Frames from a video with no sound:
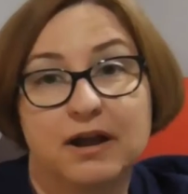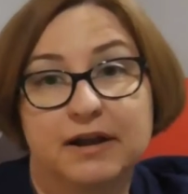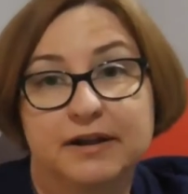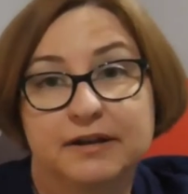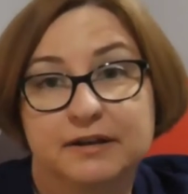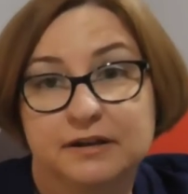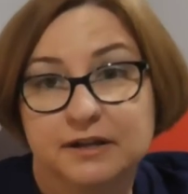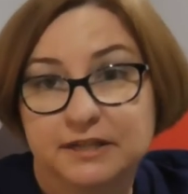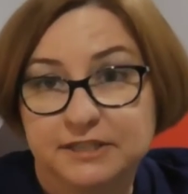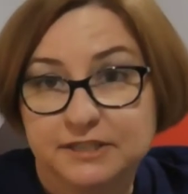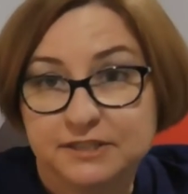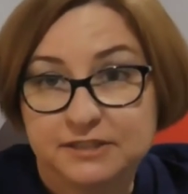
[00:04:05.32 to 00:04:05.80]
like
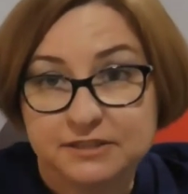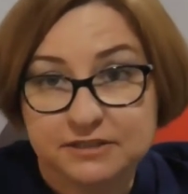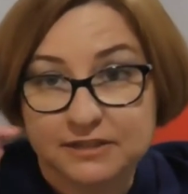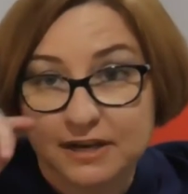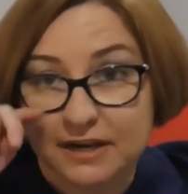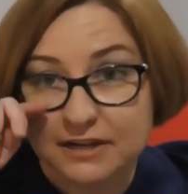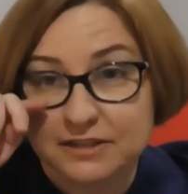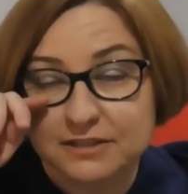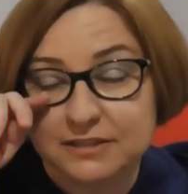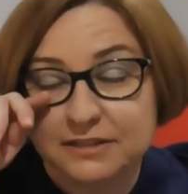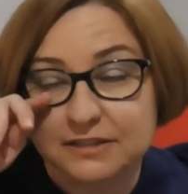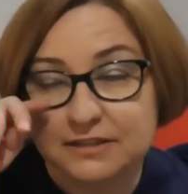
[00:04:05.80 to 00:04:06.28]
it. I just
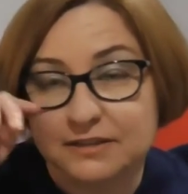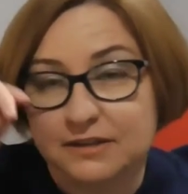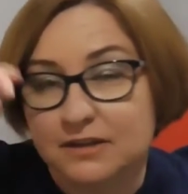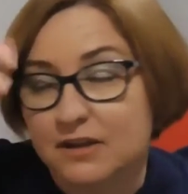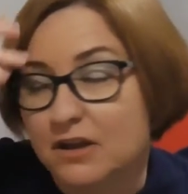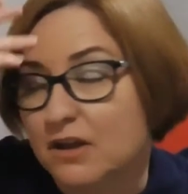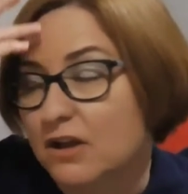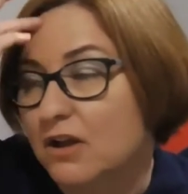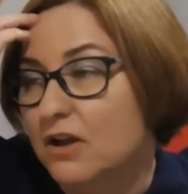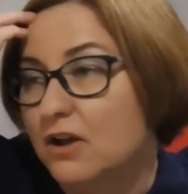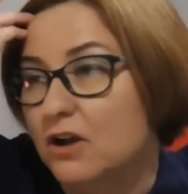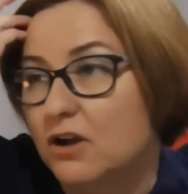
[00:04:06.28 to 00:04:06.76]
actually
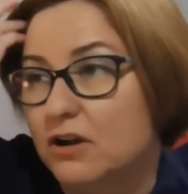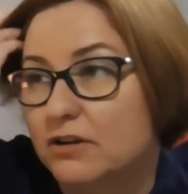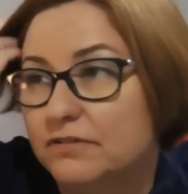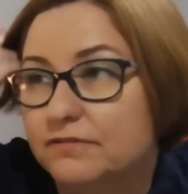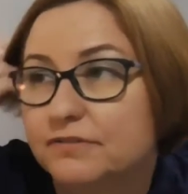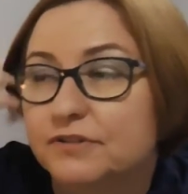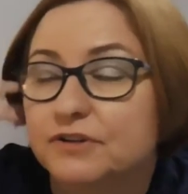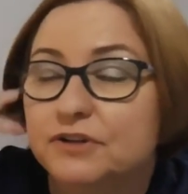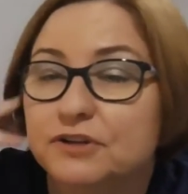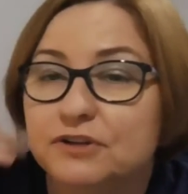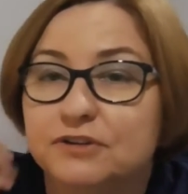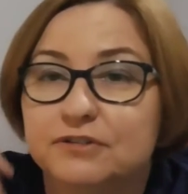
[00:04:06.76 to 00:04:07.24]

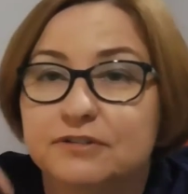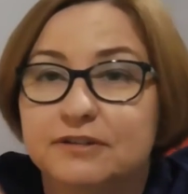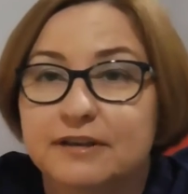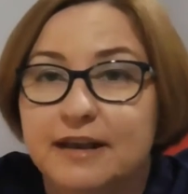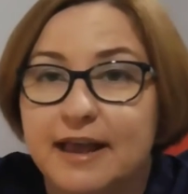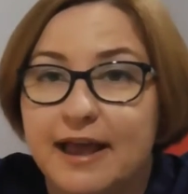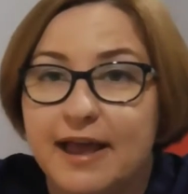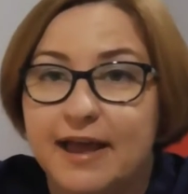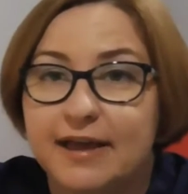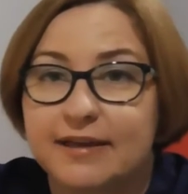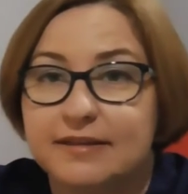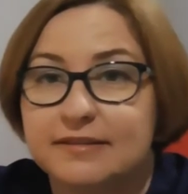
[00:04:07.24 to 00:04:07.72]
often use
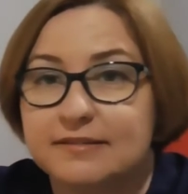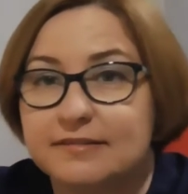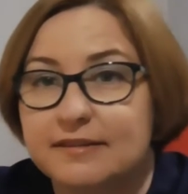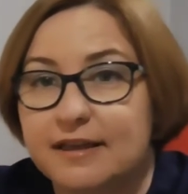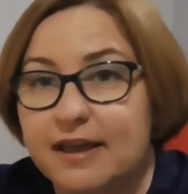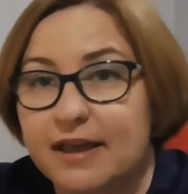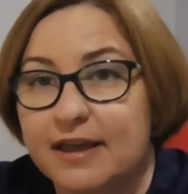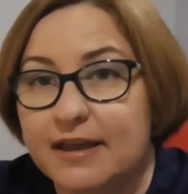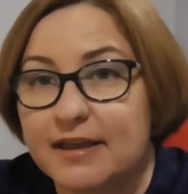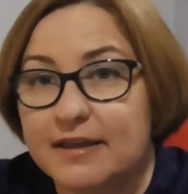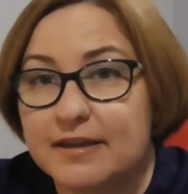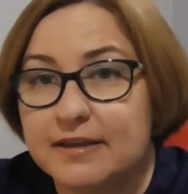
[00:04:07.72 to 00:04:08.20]
it as
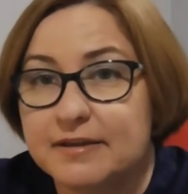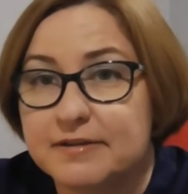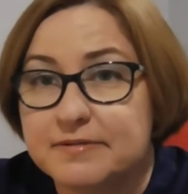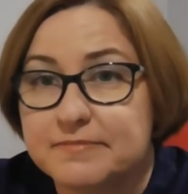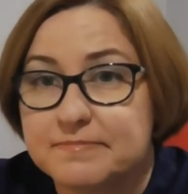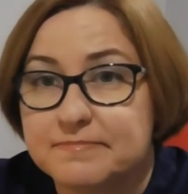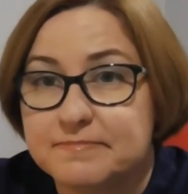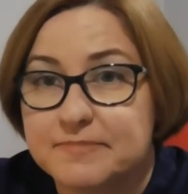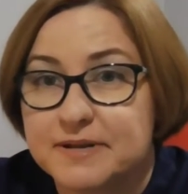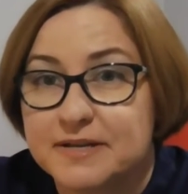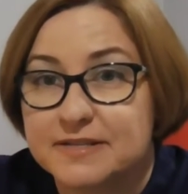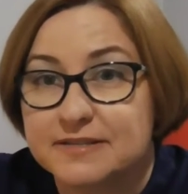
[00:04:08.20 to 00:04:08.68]
a
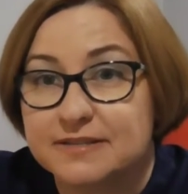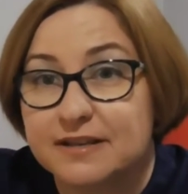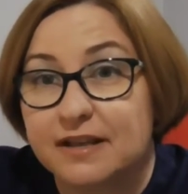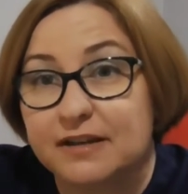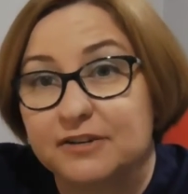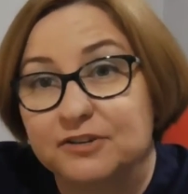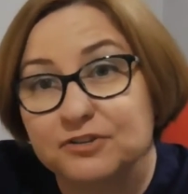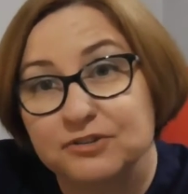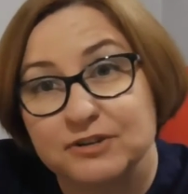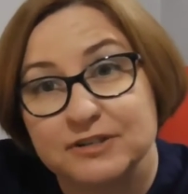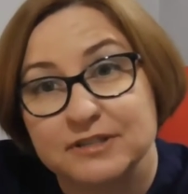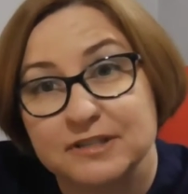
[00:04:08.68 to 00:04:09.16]

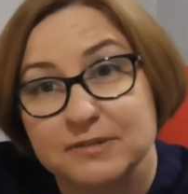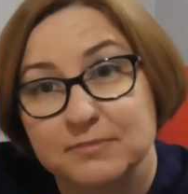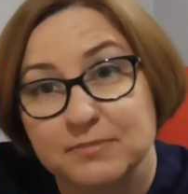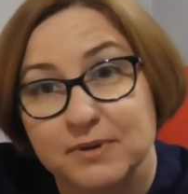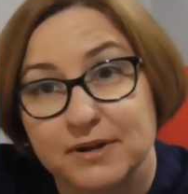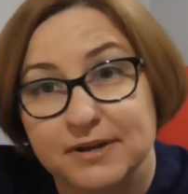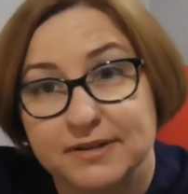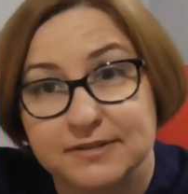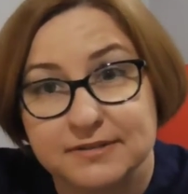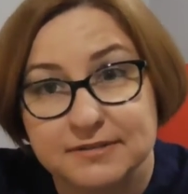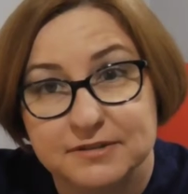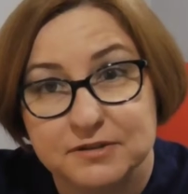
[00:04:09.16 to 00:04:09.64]
salad dressing
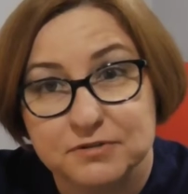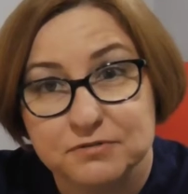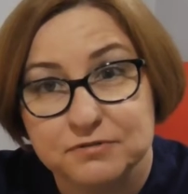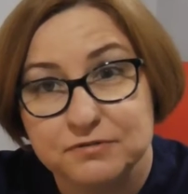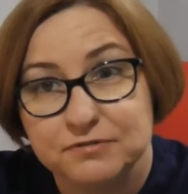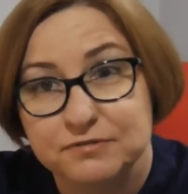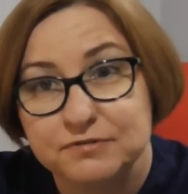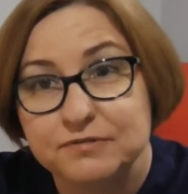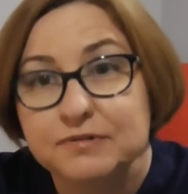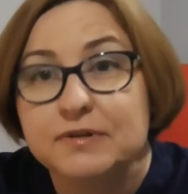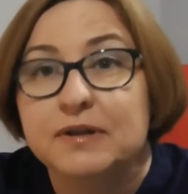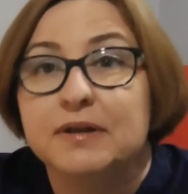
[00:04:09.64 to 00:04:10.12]
by
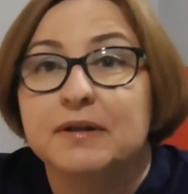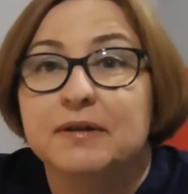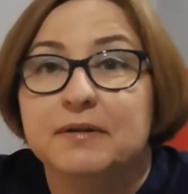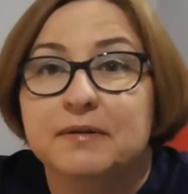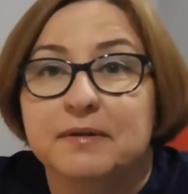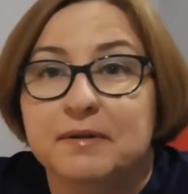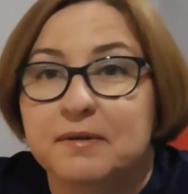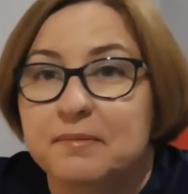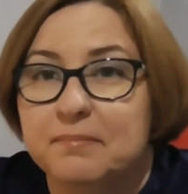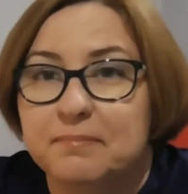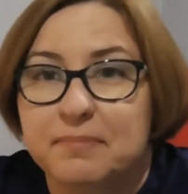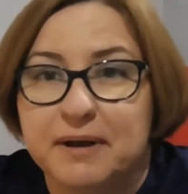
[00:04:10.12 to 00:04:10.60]
itself.
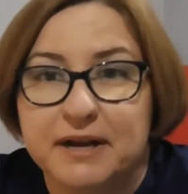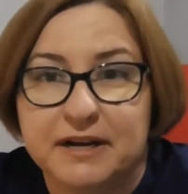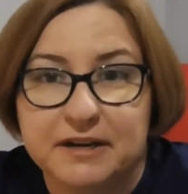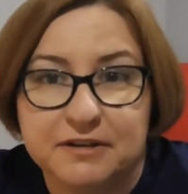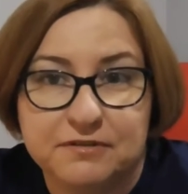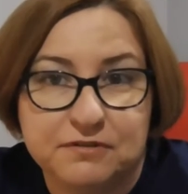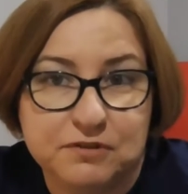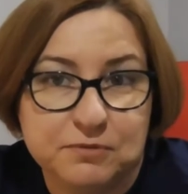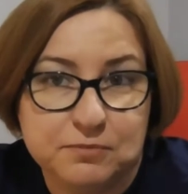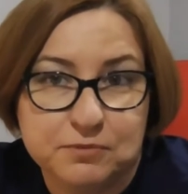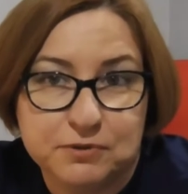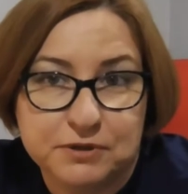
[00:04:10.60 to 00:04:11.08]
But
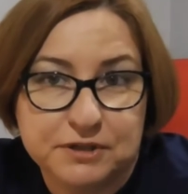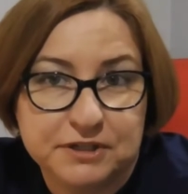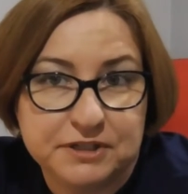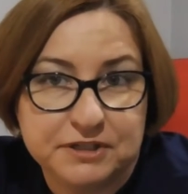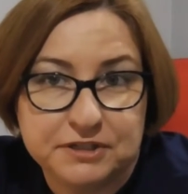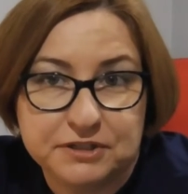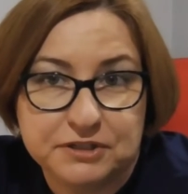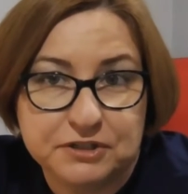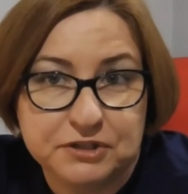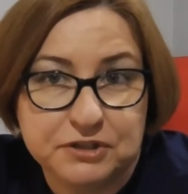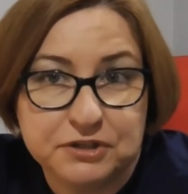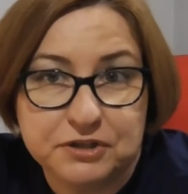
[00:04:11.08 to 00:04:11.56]
if you put it
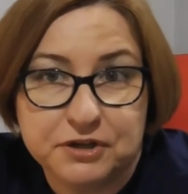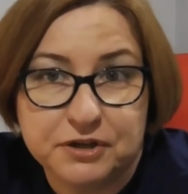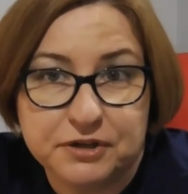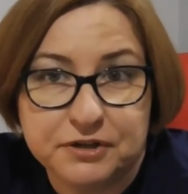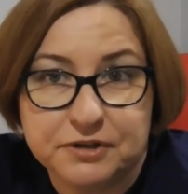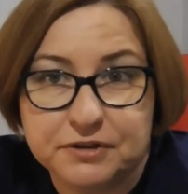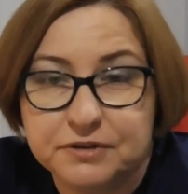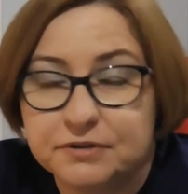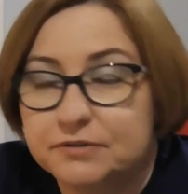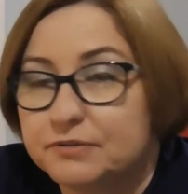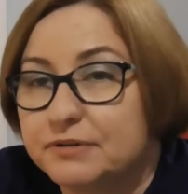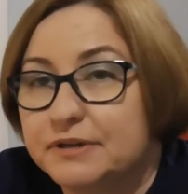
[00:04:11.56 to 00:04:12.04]
in your
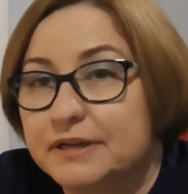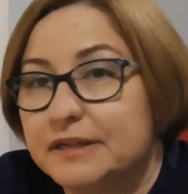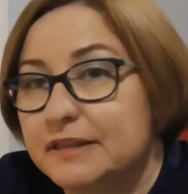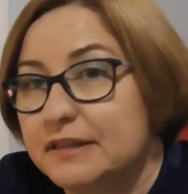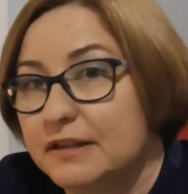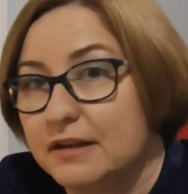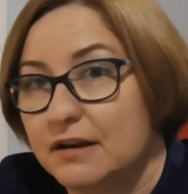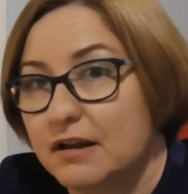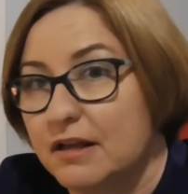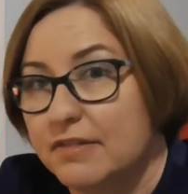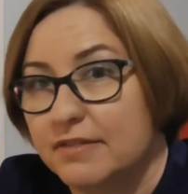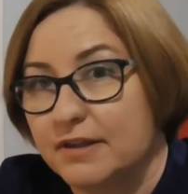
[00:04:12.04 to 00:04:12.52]
yogurt or
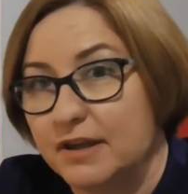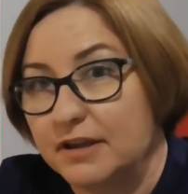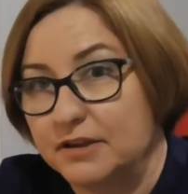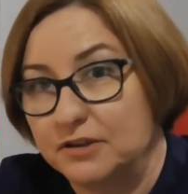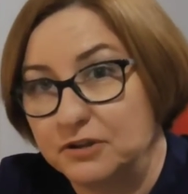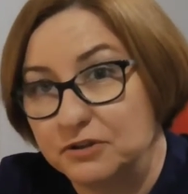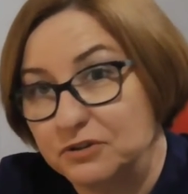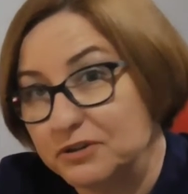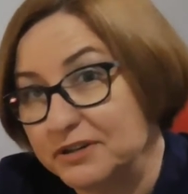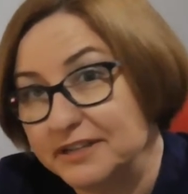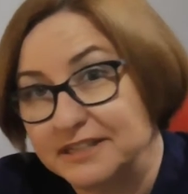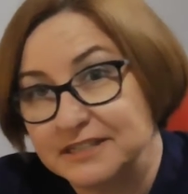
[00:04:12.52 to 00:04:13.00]
anything like that,
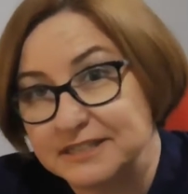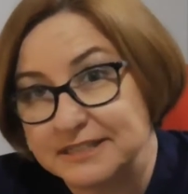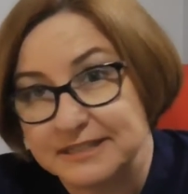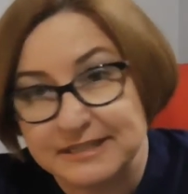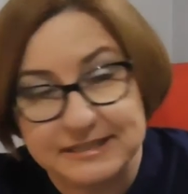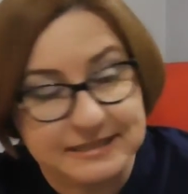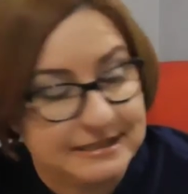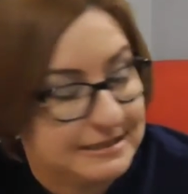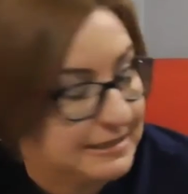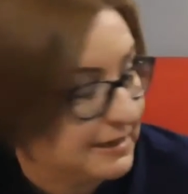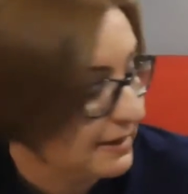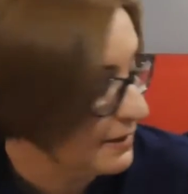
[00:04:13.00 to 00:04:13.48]
you're not actually
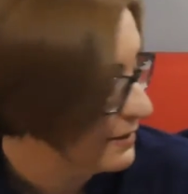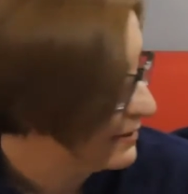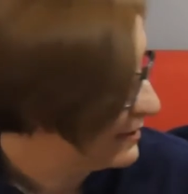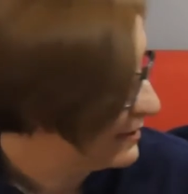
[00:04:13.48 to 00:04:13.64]
going to